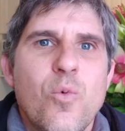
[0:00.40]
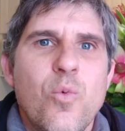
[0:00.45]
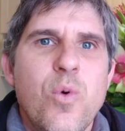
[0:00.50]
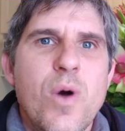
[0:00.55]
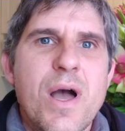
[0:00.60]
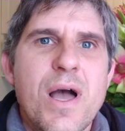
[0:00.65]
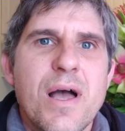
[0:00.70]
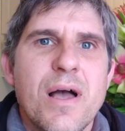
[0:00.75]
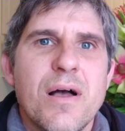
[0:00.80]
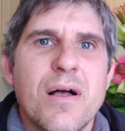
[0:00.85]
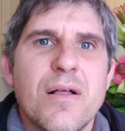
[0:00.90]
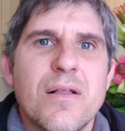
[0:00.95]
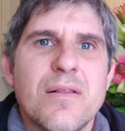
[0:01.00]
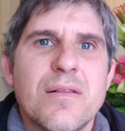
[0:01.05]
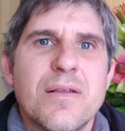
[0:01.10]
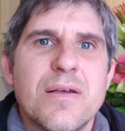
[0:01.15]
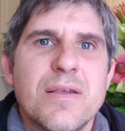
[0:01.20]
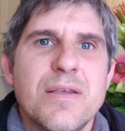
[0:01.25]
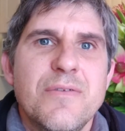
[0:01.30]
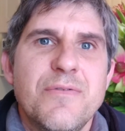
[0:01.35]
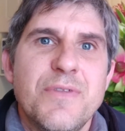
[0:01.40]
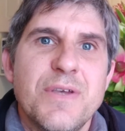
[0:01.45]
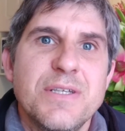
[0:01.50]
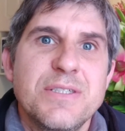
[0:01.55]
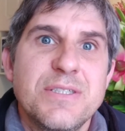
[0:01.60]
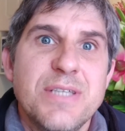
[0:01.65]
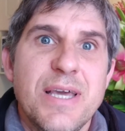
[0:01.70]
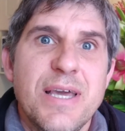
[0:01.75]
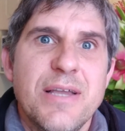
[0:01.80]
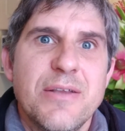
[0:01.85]
Well, if
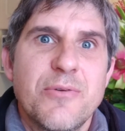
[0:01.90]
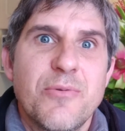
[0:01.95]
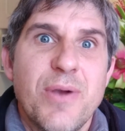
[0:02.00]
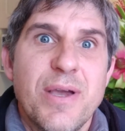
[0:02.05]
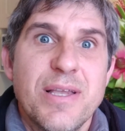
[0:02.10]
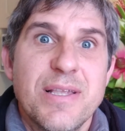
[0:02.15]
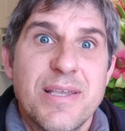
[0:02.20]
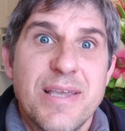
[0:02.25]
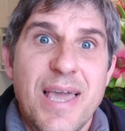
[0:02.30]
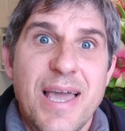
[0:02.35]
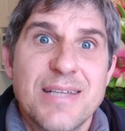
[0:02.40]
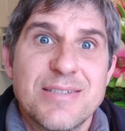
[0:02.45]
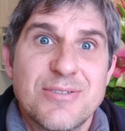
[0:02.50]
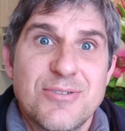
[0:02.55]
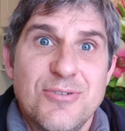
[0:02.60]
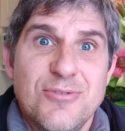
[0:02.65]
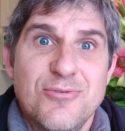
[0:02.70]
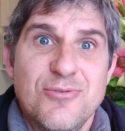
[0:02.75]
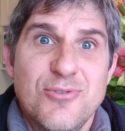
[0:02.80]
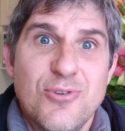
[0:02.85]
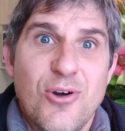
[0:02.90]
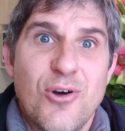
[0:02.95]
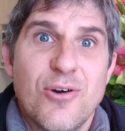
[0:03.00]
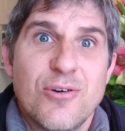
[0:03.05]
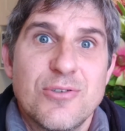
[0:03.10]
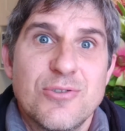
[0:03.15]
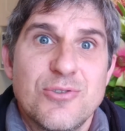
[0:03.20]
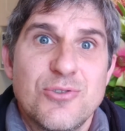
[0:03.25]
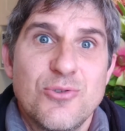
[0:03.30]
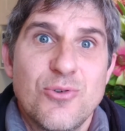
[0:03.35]
they say it rained cats and
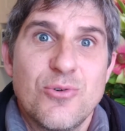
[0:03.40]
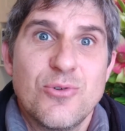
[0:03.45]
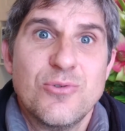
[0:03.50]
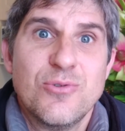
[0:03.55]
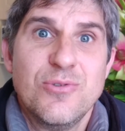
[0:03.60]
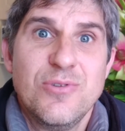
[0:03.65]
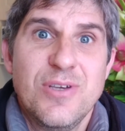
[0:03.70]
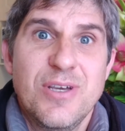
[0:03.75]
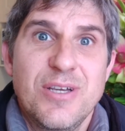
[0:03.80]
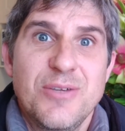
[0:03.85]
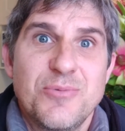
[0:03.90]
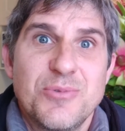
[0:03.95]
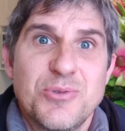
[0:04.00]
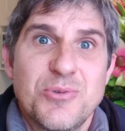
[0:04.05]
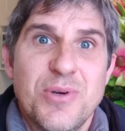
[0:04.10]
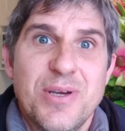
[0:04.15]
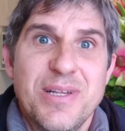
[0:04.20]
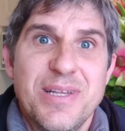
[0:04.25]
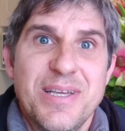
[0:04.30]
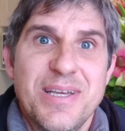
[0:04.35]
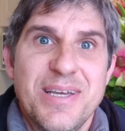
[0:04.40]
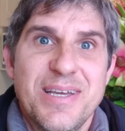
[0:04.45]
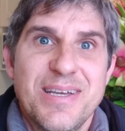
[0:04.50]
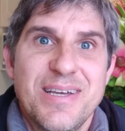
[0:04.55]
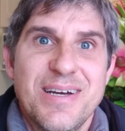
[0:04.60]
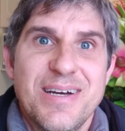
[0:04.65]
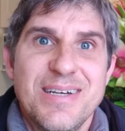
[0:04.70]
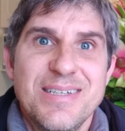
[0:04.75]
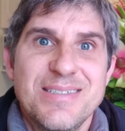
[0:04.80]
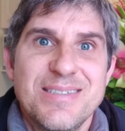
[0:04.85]
dogs, sure, today it was raining,
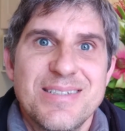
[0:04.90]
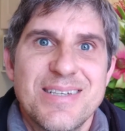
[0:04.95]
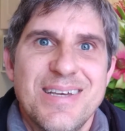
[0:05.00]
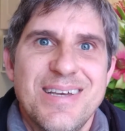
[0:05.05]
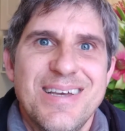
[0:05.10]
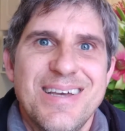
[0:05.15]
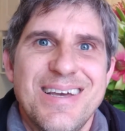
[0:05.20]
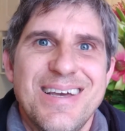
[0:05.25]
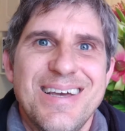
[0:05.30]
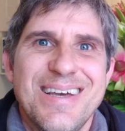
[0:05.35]
hey guys.